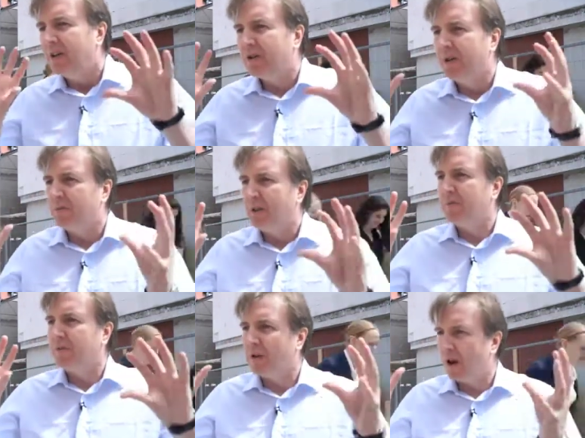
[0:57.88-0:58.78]
to
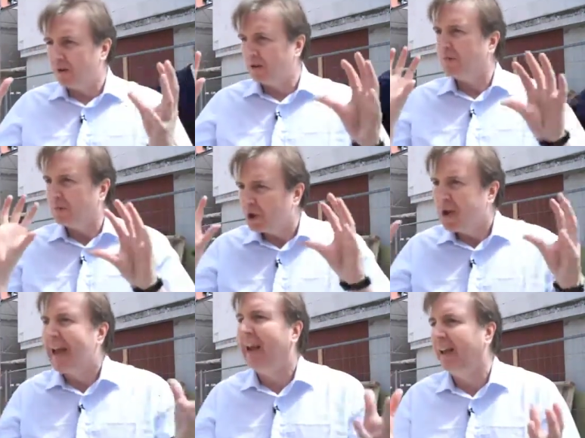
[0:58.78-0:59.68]
start
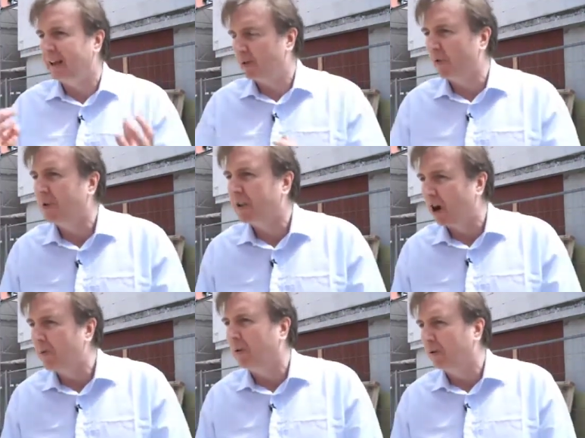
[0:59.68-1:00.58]
channeling towards
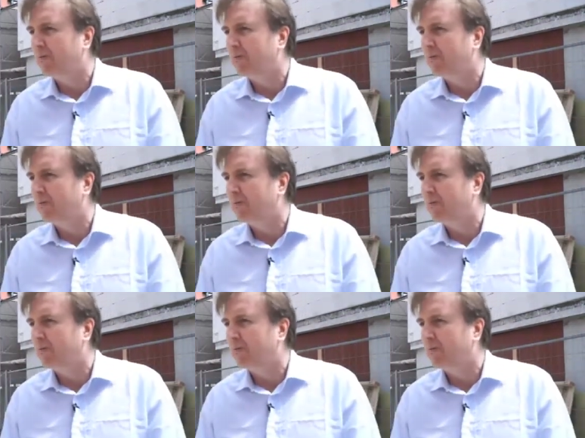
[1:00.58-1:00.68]
global